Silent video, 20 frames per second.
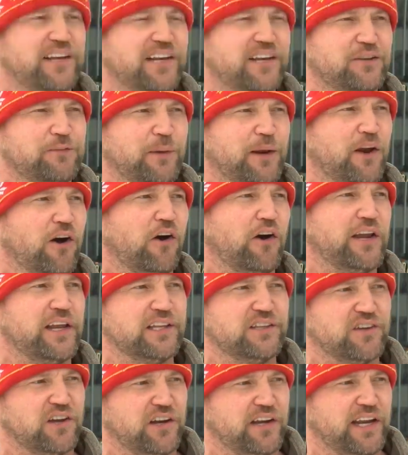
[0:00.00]
It has been all
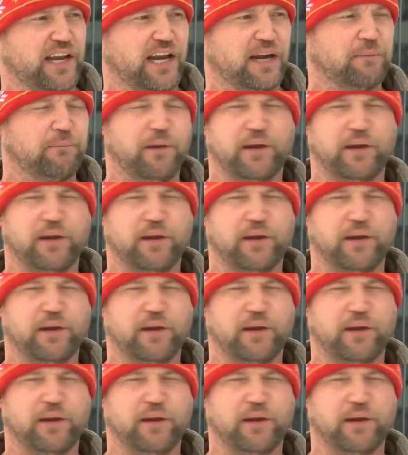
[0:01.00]
hands on deck.